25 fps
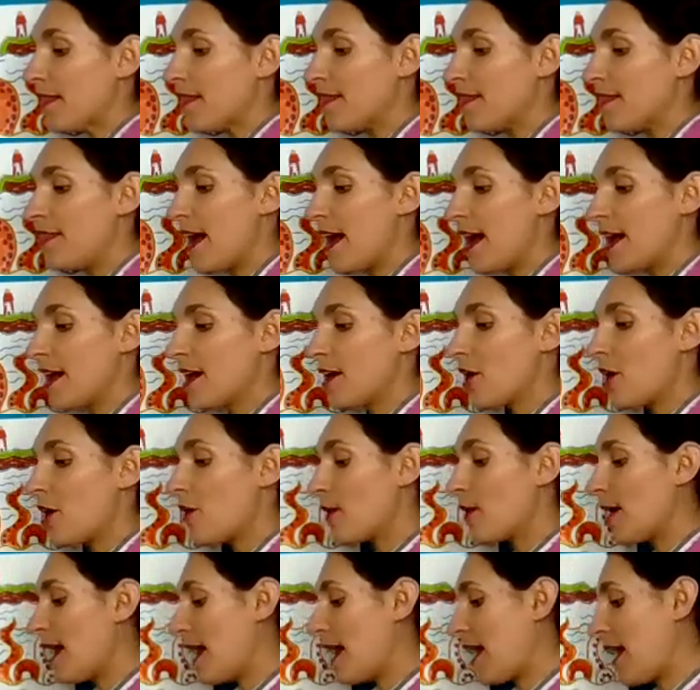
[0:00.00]
they
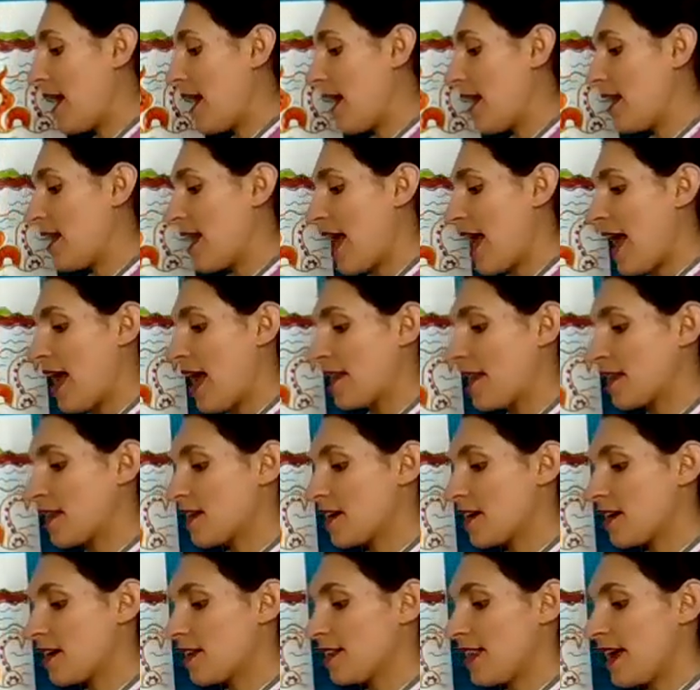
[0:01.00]
go ahead and
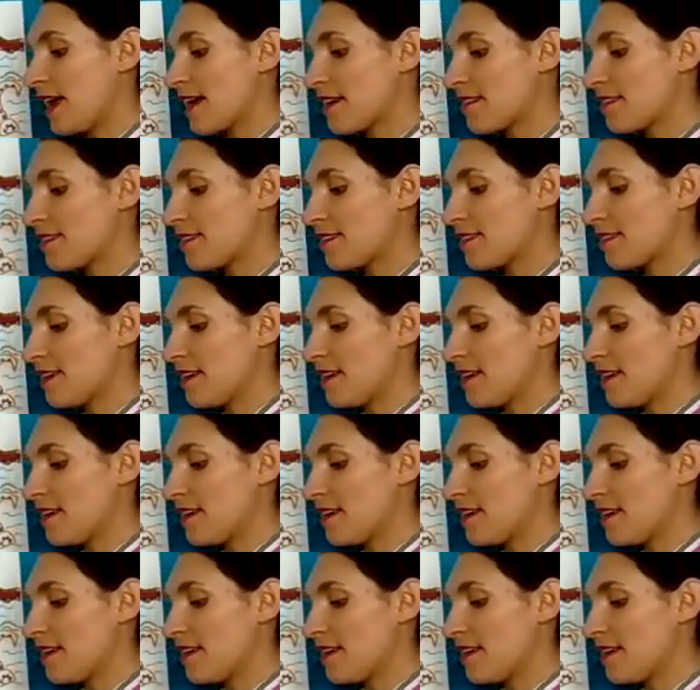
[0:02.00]
collect